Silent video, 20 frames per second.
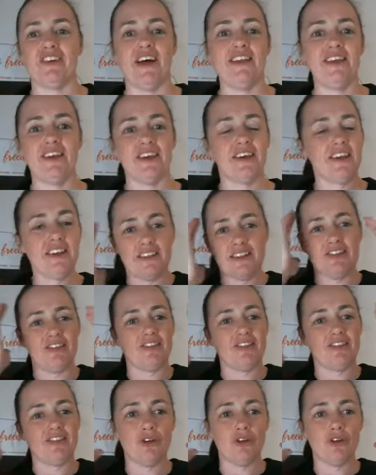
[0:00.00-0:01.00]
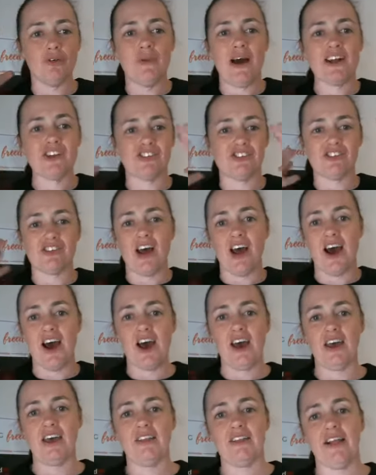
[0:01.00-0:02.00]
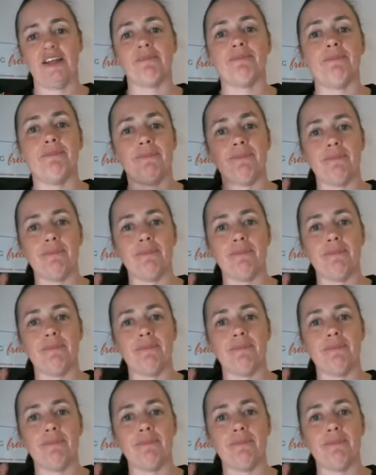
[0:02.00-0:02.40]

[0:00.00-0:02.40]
I think there's just too much, like